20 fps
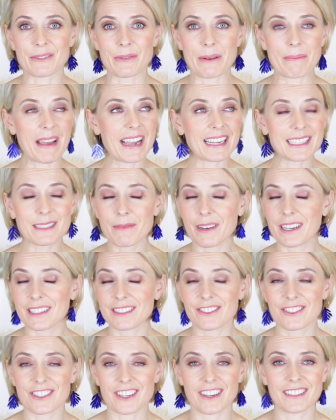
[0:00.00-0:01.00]
We maximize
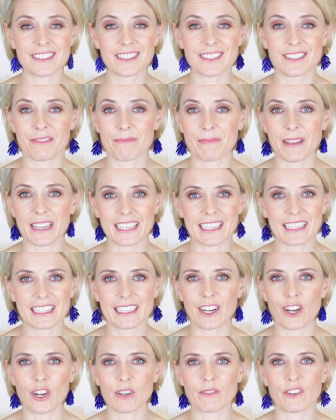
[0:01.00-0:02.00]
your chances of making it
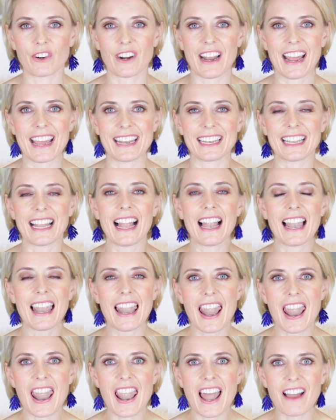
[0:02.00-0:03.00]
over and
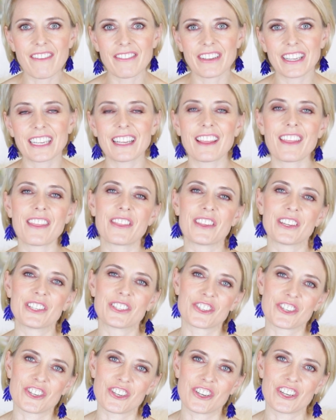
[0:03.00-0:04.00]
loving the
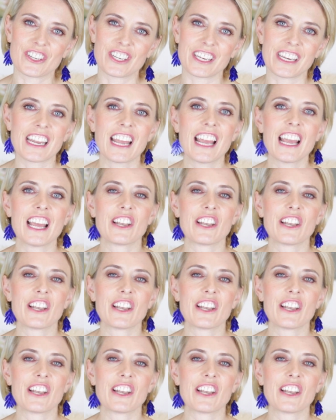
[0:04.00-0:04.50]
journey,